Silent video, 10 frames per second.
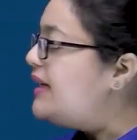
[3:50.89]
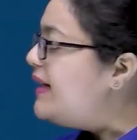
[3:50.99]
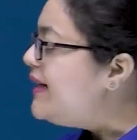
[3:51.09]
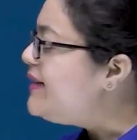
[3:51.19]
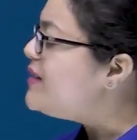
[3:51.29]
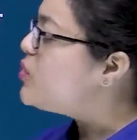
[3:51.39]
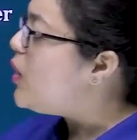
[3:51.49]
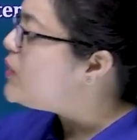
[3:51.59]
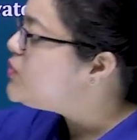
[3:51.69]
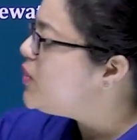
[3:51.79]
It is
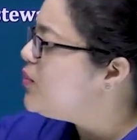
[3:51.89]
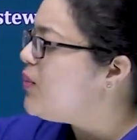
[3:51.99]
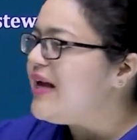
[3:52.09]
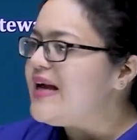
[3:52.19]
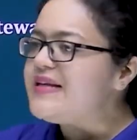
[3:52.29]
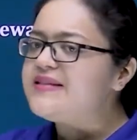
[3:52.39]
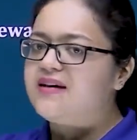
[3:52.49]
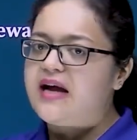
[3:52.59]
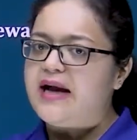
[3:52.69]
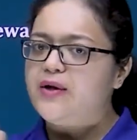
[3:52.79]
also known as a
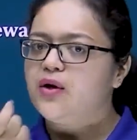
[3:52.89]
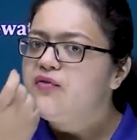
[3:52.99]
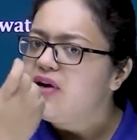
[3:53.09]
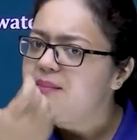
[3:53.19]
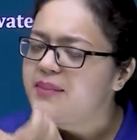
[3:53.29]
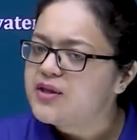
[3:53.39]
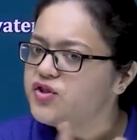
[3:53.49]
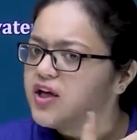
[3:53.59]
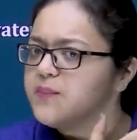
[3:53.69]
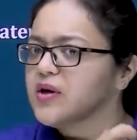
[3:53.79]
kind of
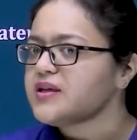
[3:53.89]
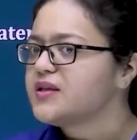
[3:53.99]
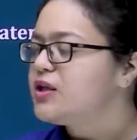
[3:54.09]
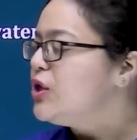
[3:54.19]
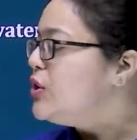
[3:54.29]
combustion process.